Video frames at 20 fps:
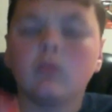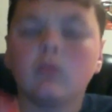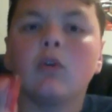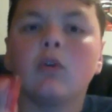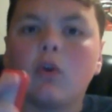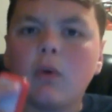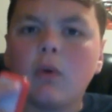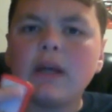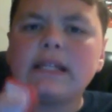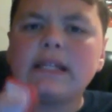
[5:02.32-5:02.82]

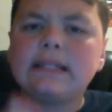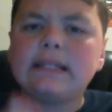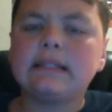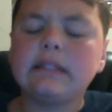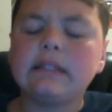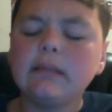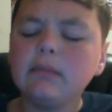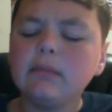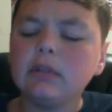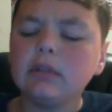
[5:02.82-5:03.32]
Quite
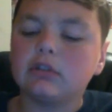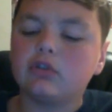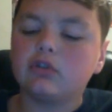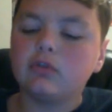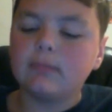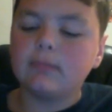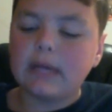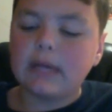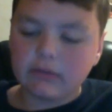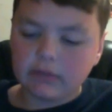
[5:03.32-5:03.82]
similar to
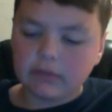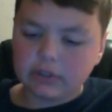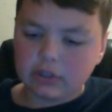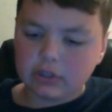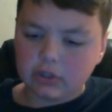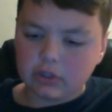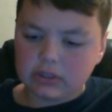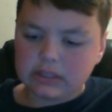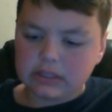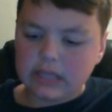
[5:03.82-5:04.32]
my
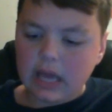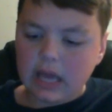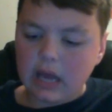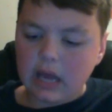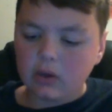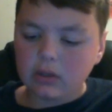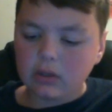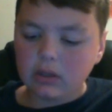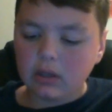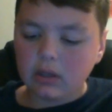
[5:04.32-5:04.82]
original
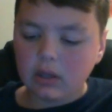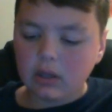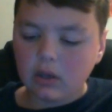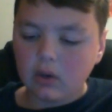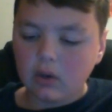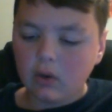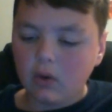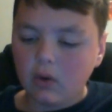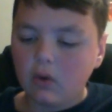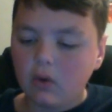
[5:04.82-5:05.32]
sound.
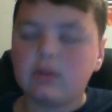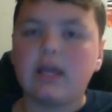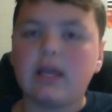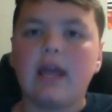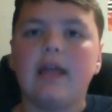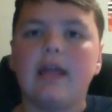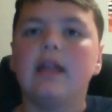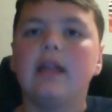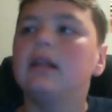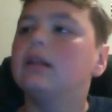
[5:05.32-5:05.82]

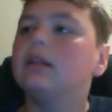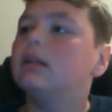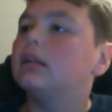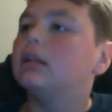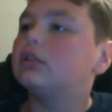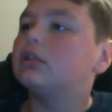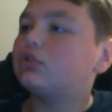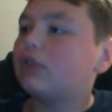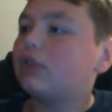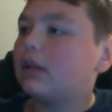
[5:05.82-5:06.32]
Okay,
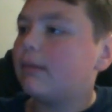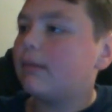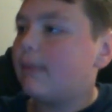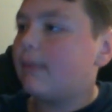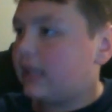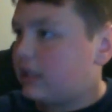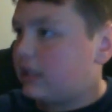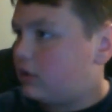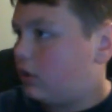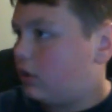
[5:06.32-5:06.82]
let's try to make
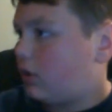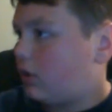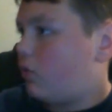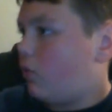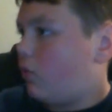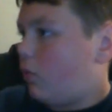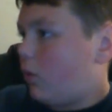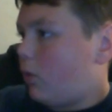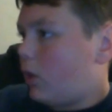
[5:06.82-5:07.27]
this look cool.